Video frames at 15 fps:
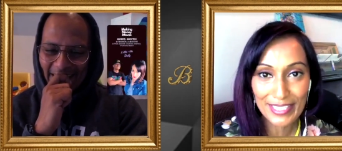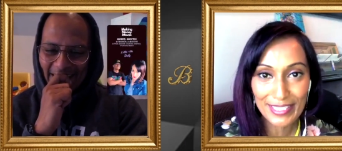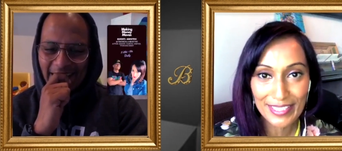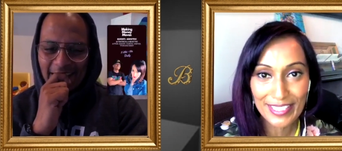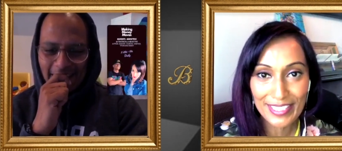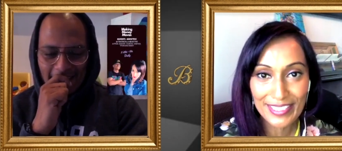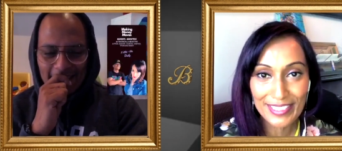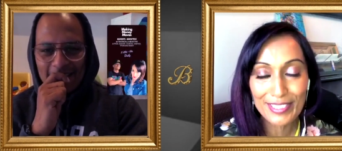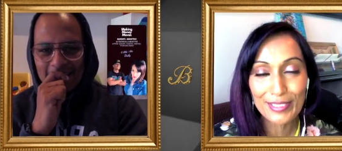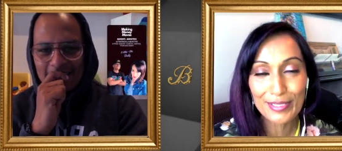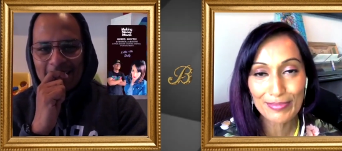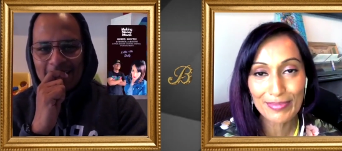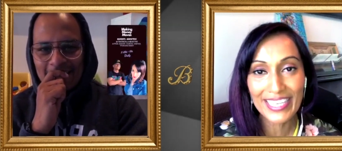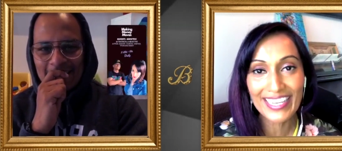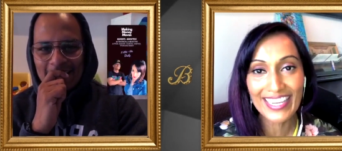Speaker 1: this to
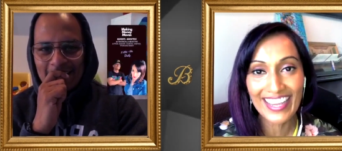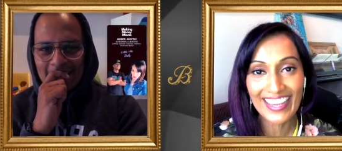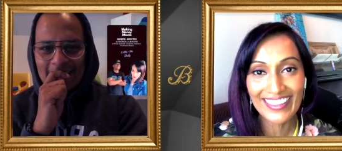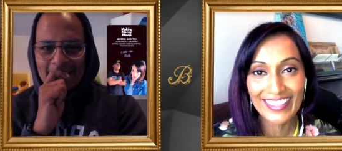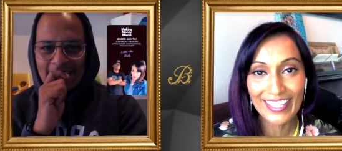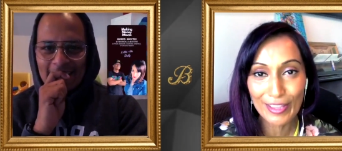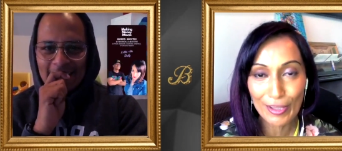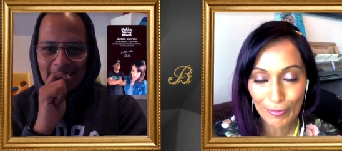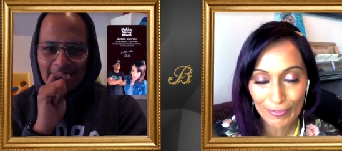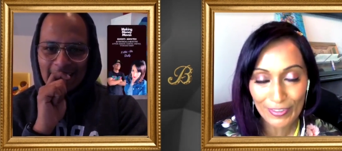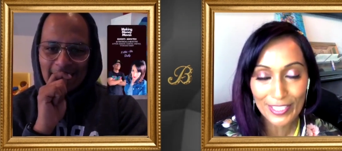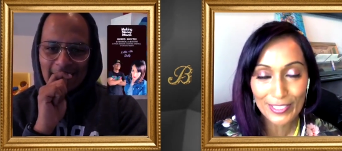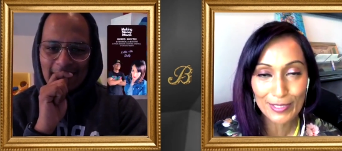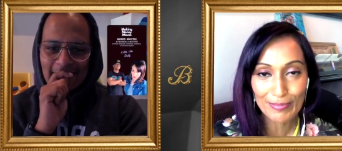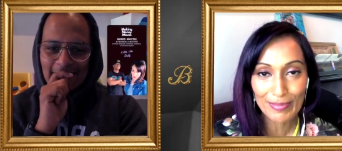me in the low phase of
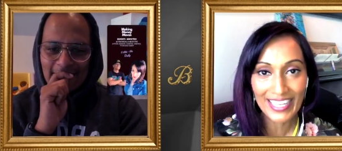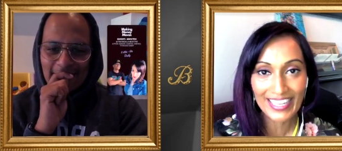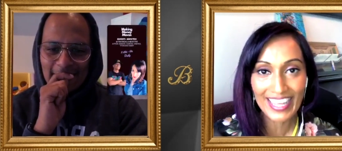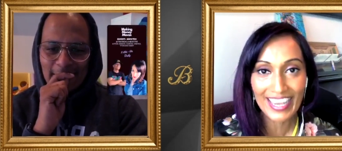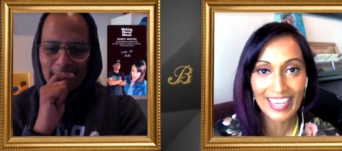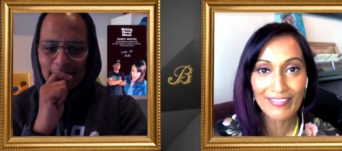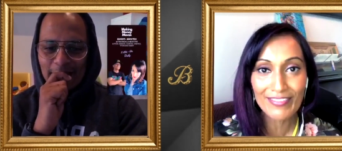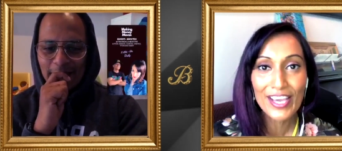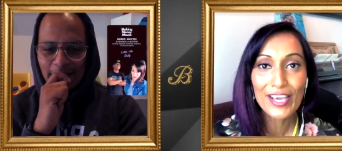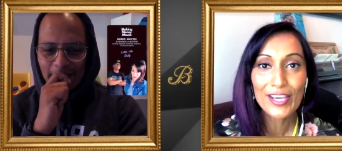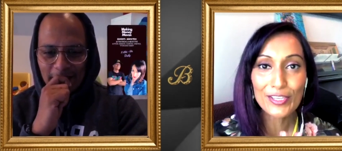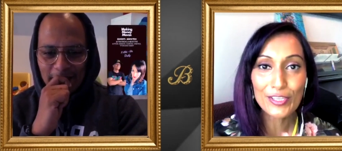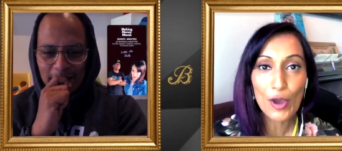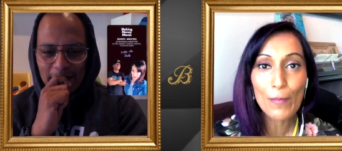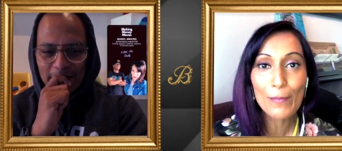my life, Your
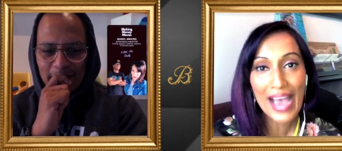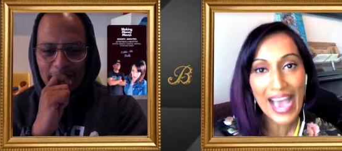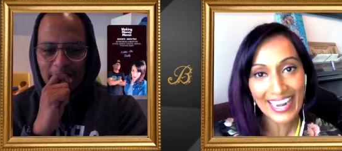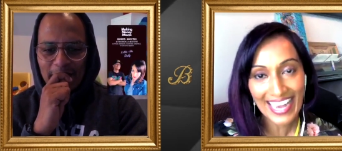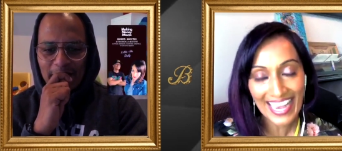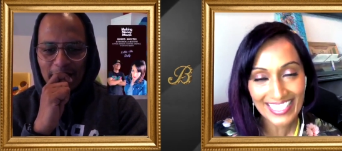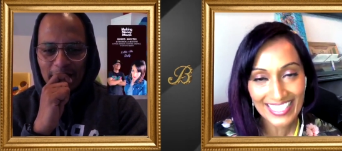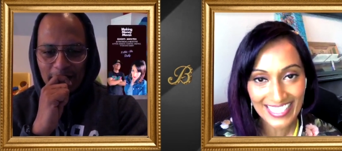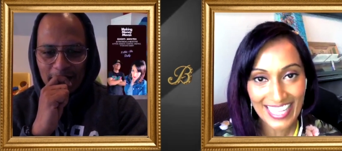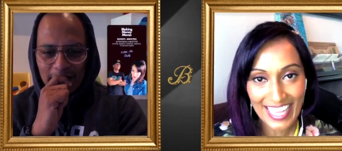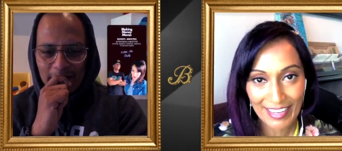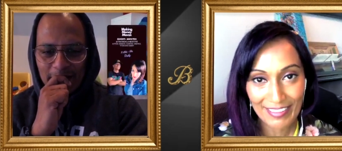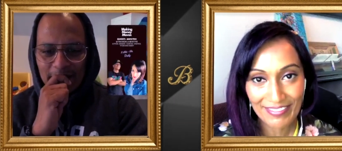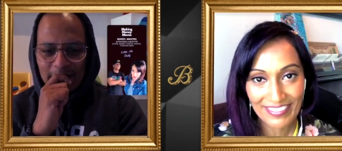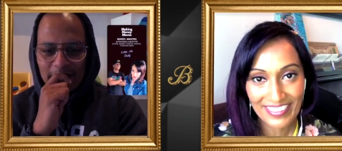Badass Life.
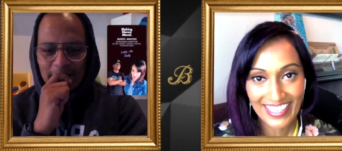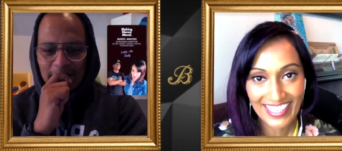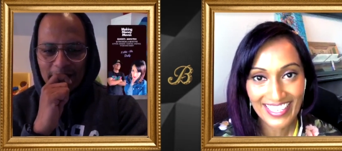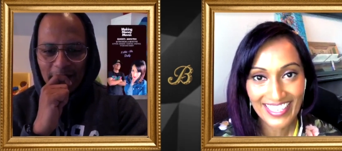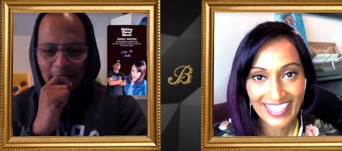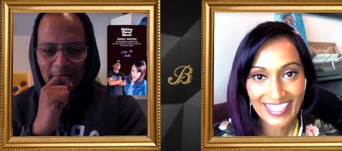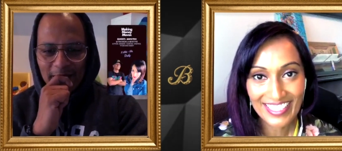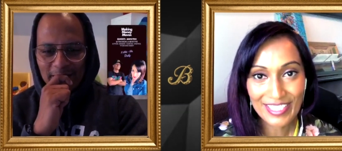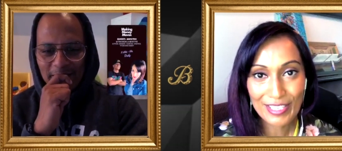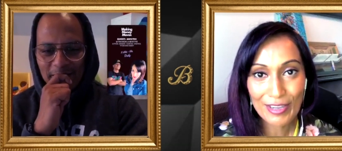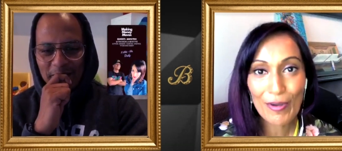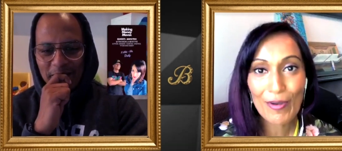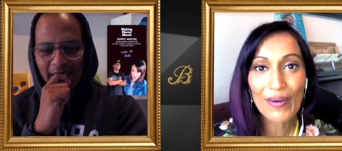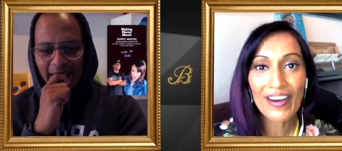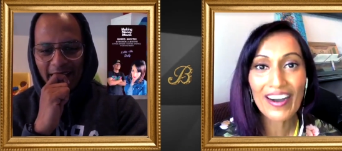Awesome. So
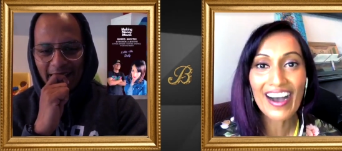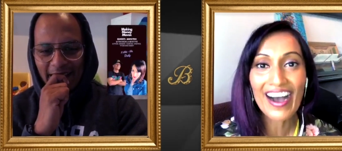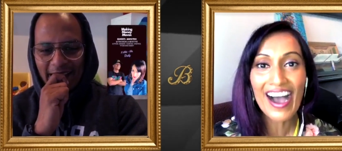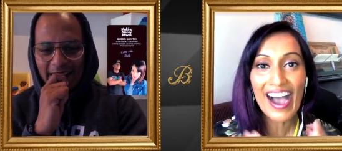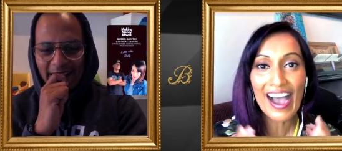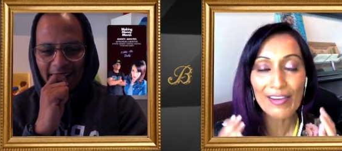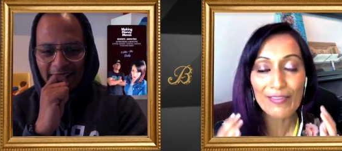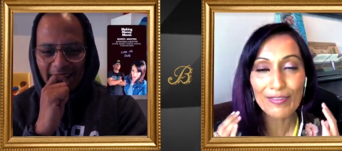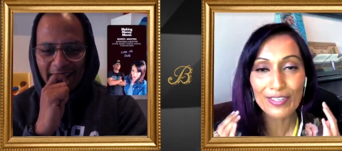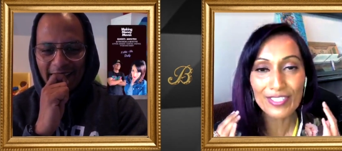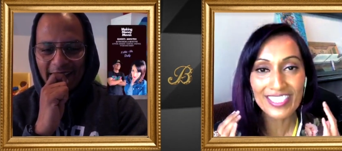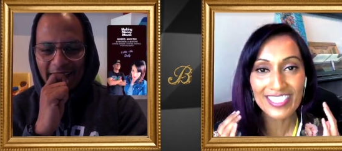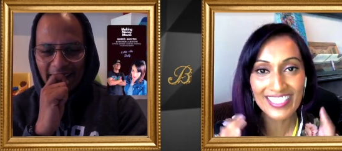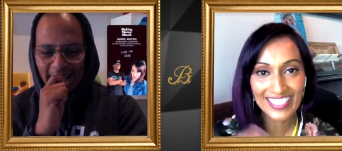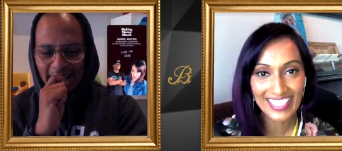I would
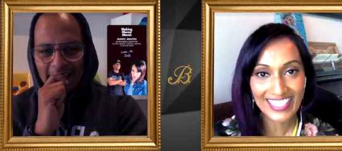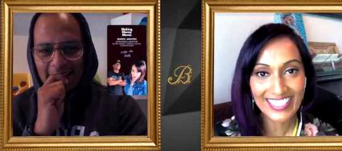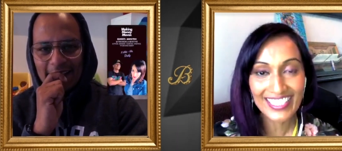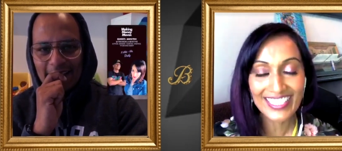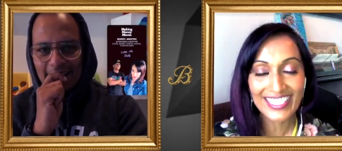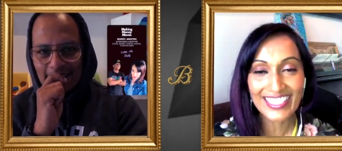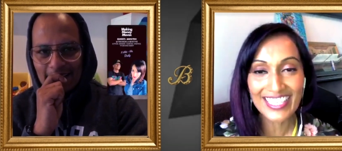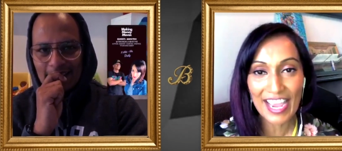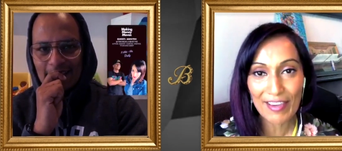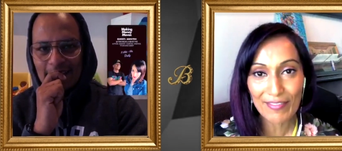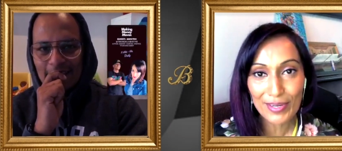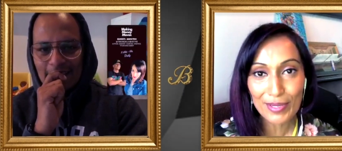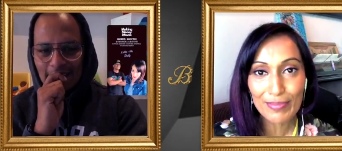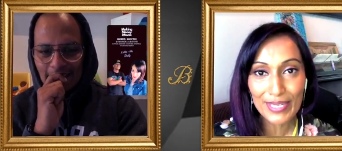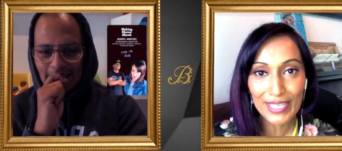suggest
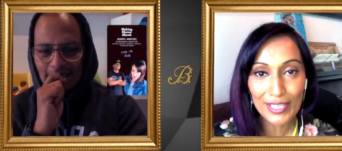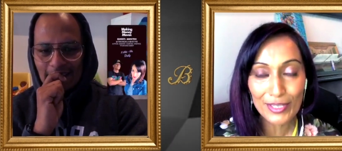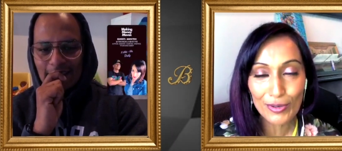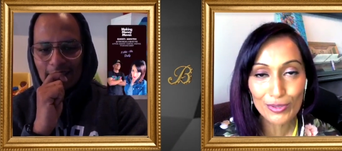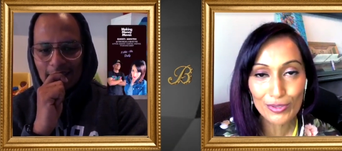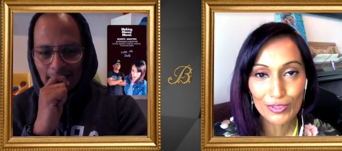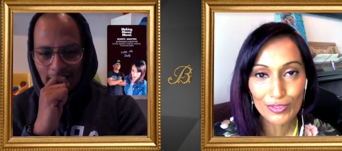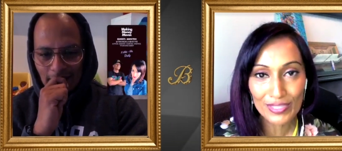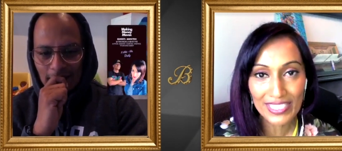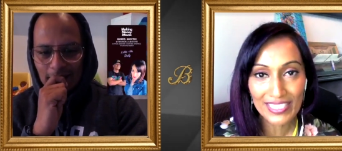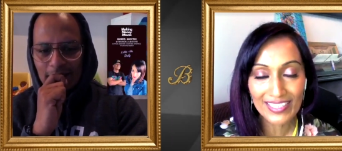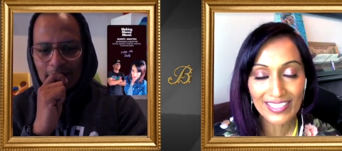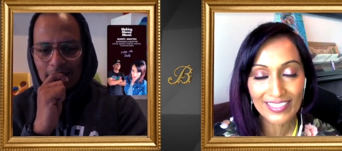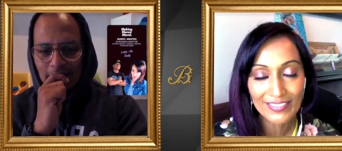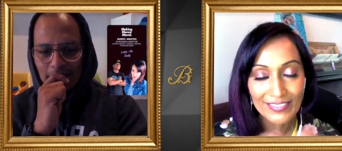everybody go tre- uh,
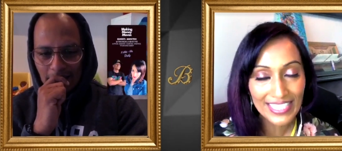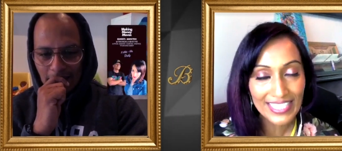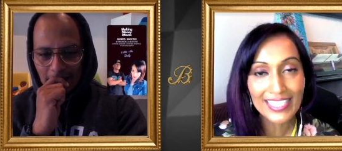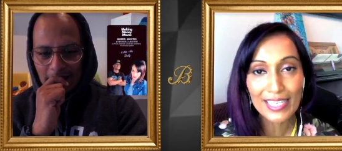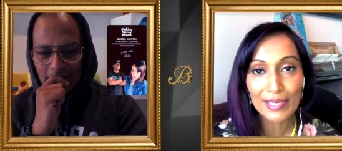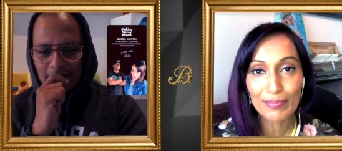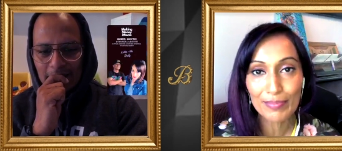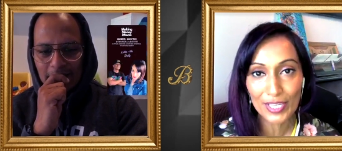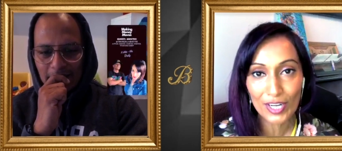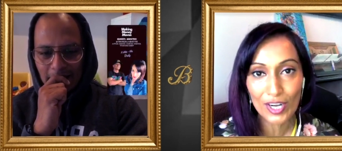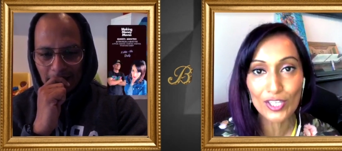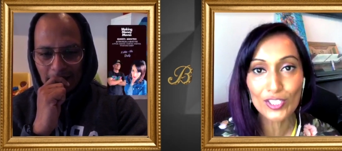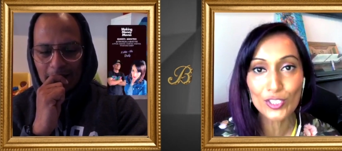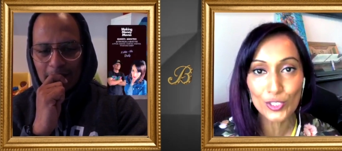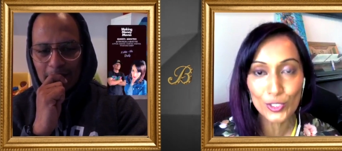read it because
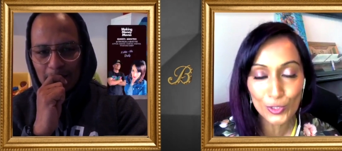you